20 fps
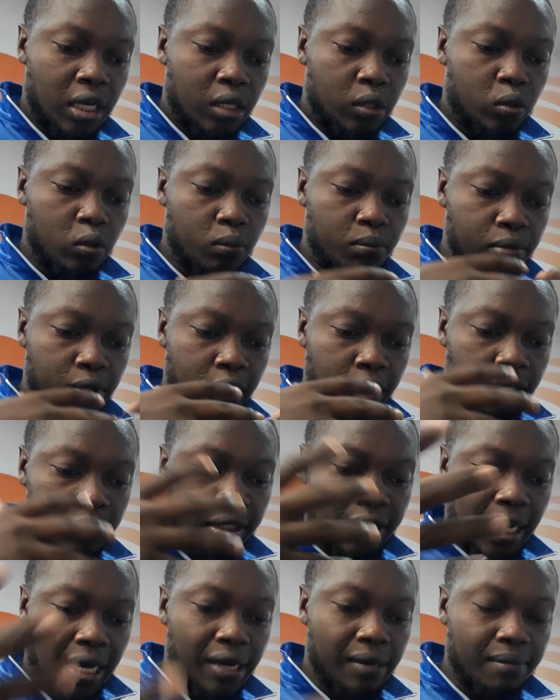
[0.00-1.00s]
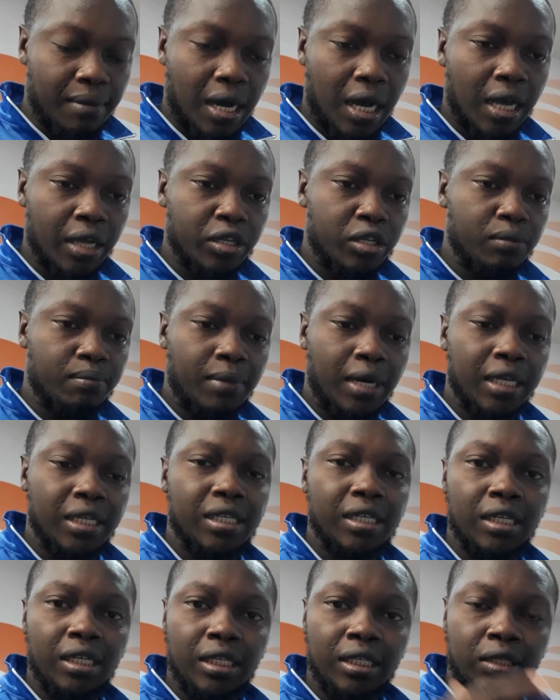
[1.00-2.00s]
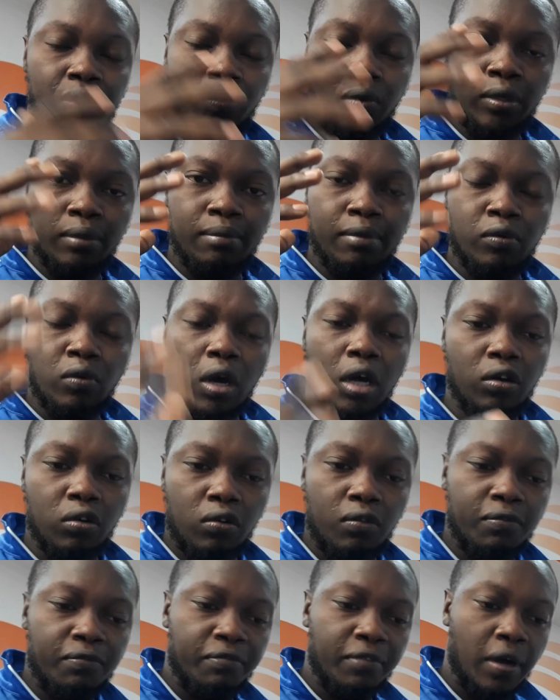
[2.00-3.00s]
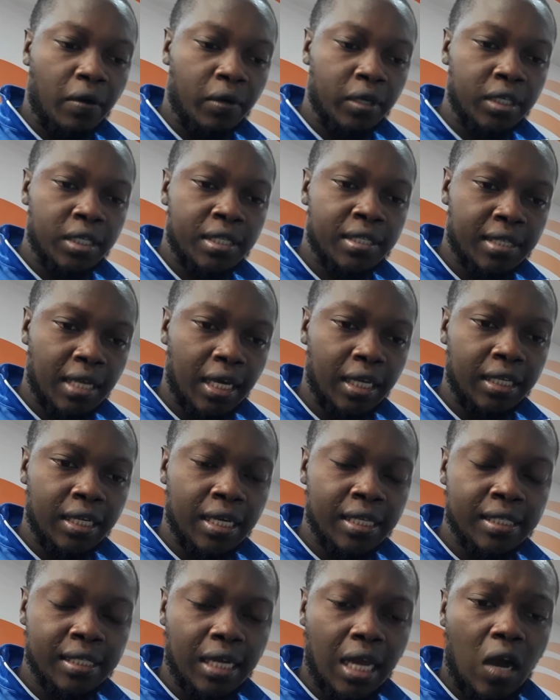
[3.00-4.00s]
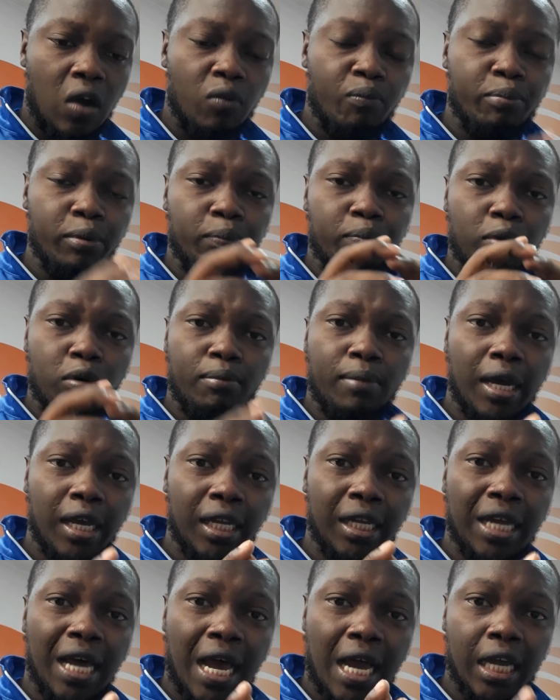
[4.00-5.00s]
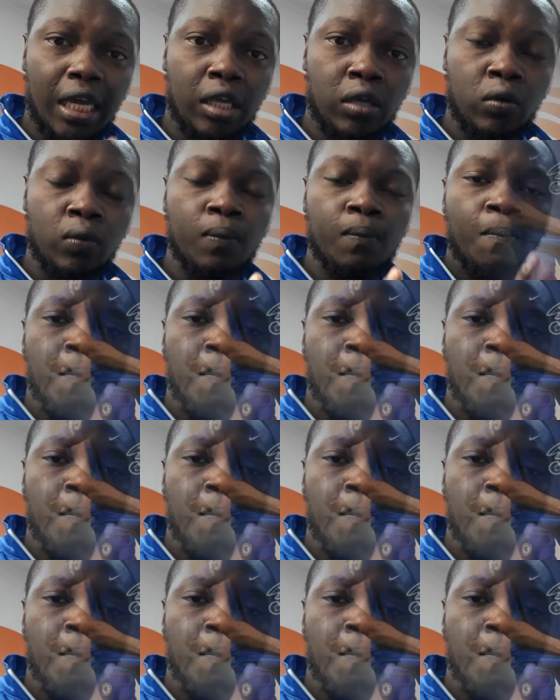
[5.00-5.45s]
It will be a return match, but it will be one of our deciders. Now, people might argue